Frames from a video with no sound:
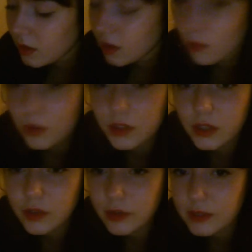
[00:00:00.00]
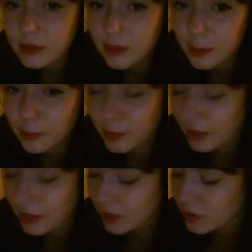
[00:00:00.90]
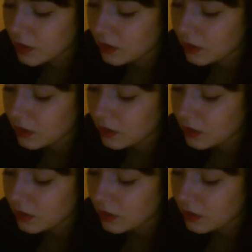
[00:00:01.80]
What a grisly picture